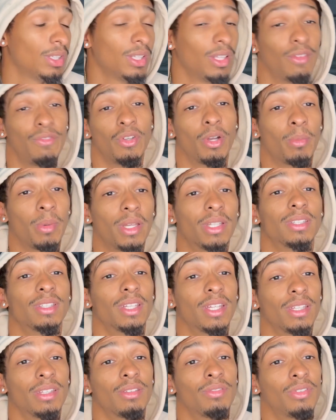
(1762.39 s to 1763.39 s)
If y'all made it to the
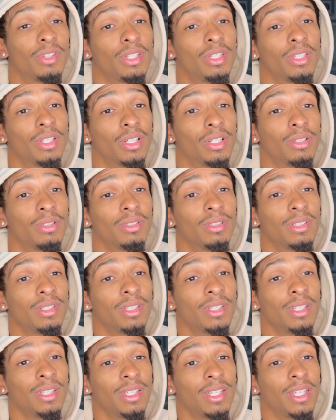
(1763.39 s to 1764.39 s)
end of the video
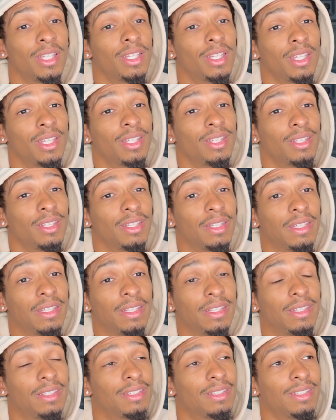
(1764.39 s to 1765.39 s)

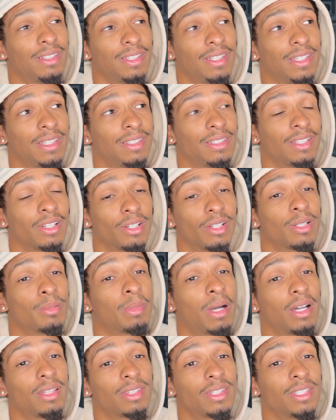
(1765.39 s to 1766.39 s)
and heard
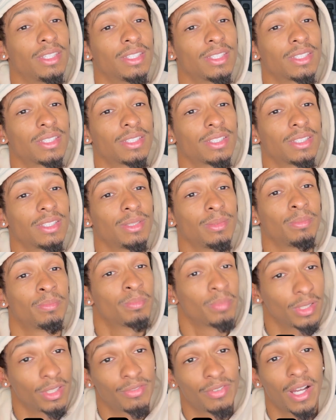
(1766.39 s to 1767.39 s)
about this,
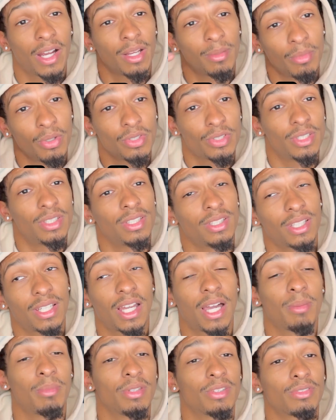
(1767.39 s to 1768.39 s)
put the fire emoji in the
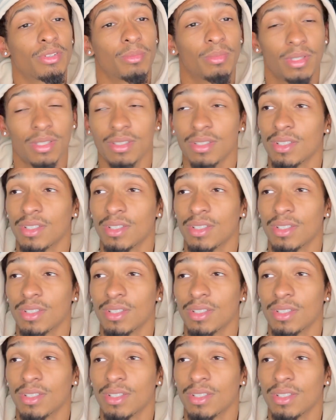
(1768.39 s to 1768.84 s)
comments for me.